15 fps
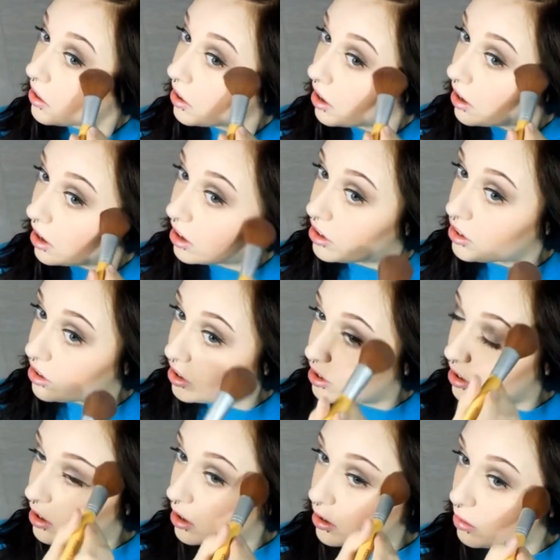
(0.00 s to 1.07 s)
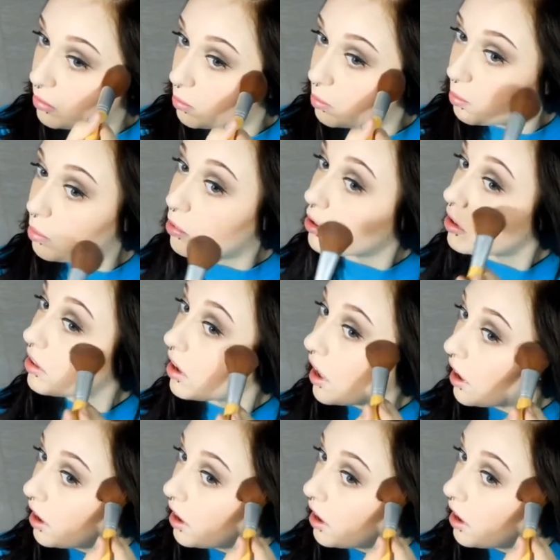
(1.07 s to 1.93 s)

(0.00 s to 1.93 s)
And then I just put